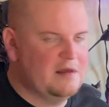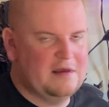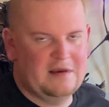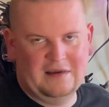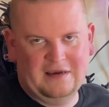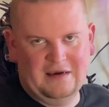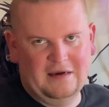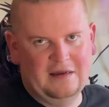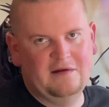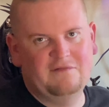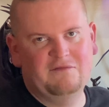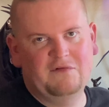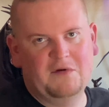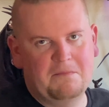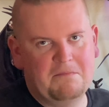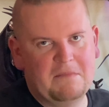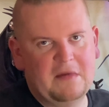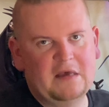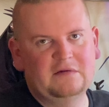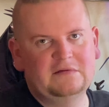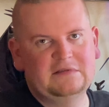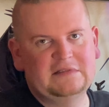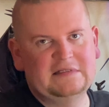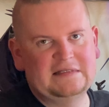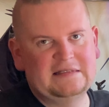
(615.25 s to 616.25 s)
a kind of a
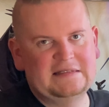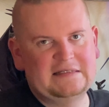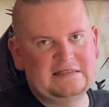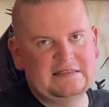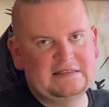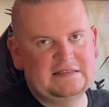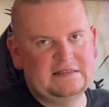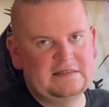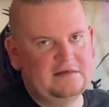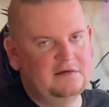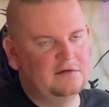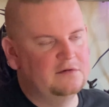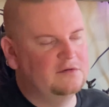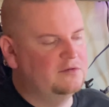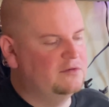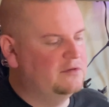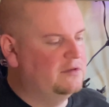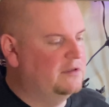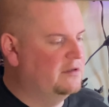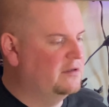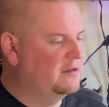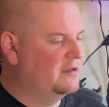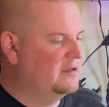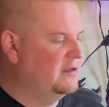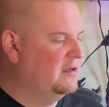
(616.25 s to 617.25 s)
melted steel
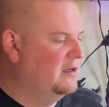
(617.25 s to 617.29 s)
look,